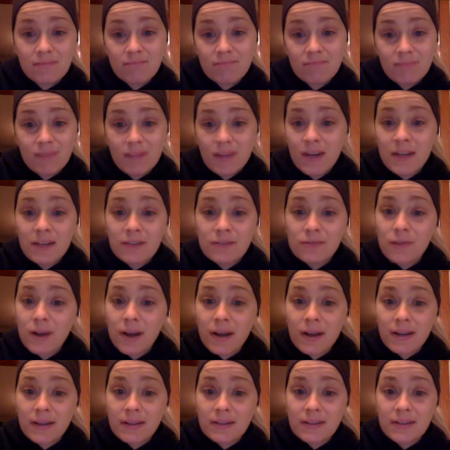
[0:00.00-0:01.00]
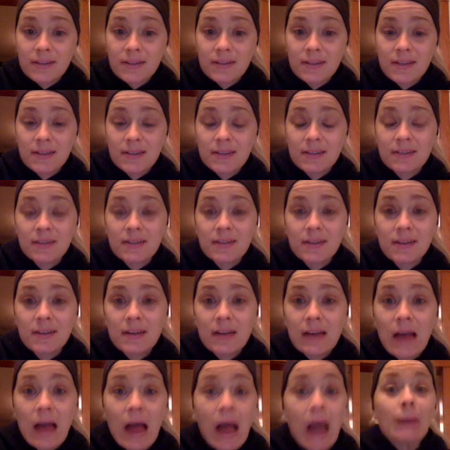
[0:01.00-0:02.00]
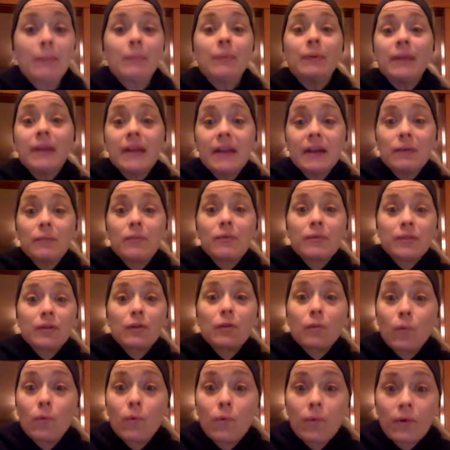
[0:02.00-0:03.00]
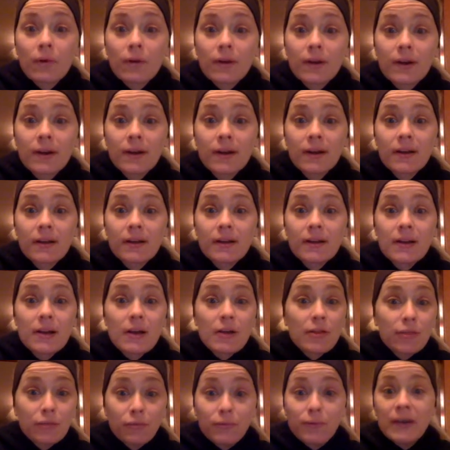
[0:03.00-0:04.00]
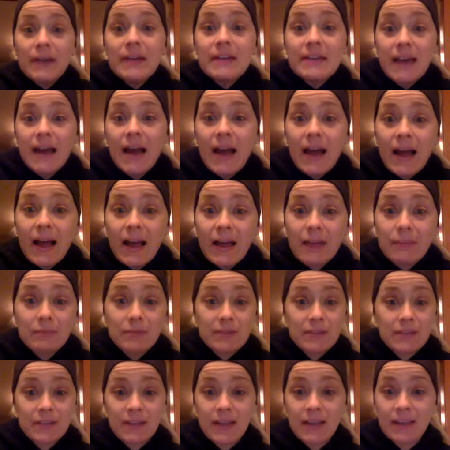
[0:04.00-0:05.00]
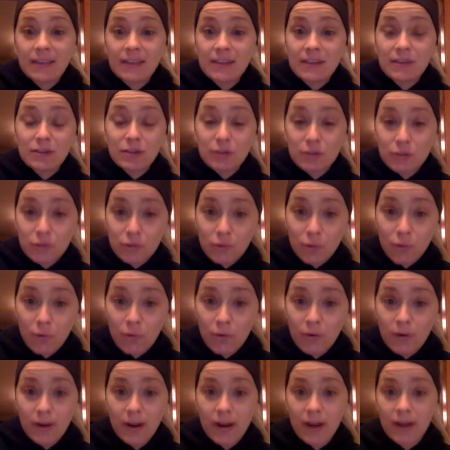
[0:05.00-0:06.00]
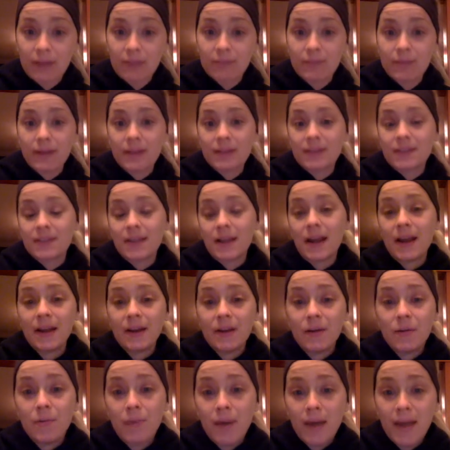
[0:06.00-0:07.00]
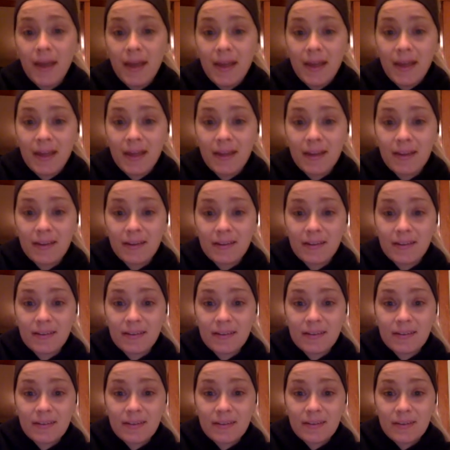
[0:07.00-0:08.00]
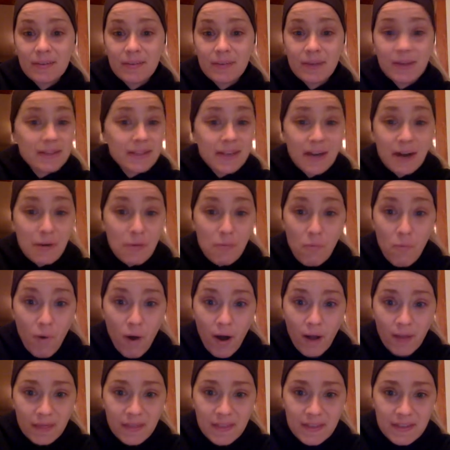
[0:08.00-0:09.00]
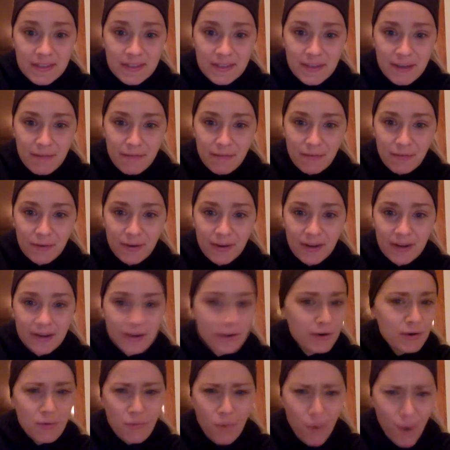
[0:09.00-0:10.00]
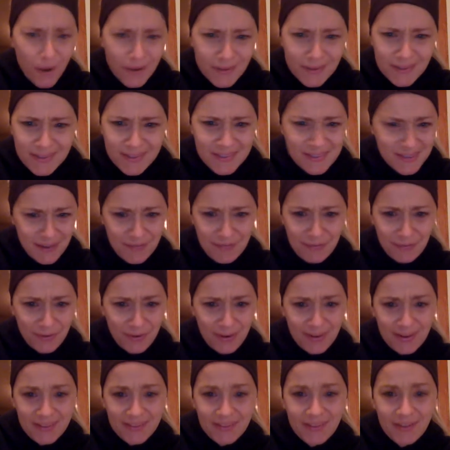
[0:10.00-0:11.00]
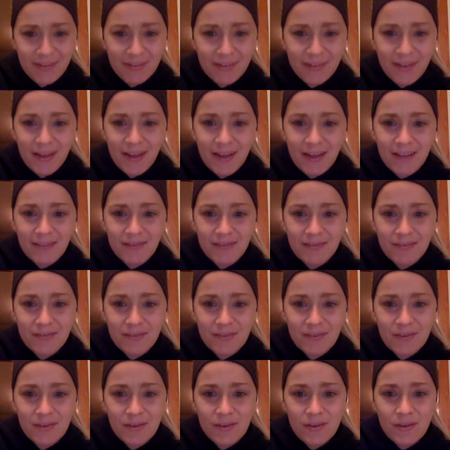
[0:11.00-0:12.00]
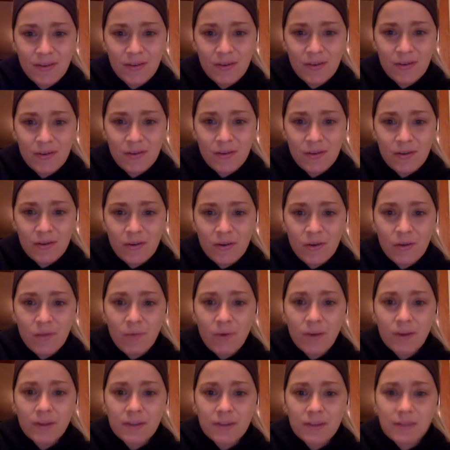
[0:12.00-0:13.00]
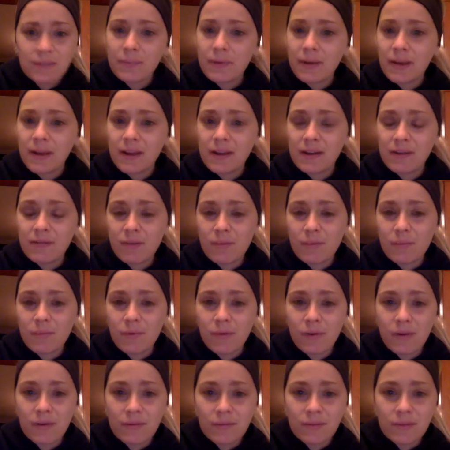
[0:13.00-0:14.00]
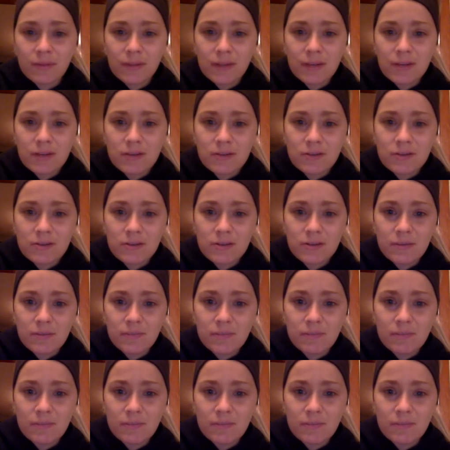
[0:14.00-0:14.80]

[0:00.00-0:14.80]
in his writings. He says, "I pleaded with the Lord 3 times to take this thorn out of my side away," because he didn't want the suffering. Who wants suffering in their life? Who wants the pain of a broken relationship?